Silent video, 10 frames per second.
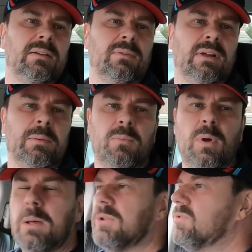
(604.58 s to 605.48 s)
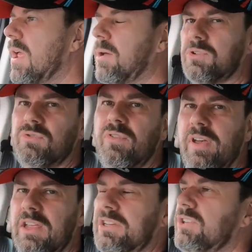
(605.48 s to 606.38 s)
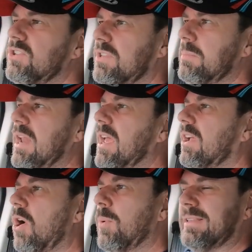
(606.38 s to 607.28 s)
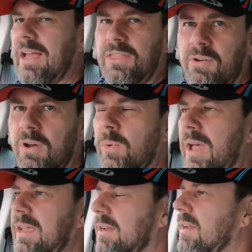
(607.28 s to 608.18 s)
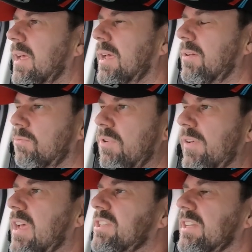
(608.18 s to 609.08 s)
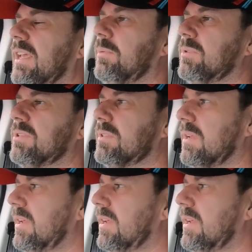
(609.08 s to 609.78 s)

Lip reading: when I was reversing just a minute ago, I went down the wrong way, and reversing it was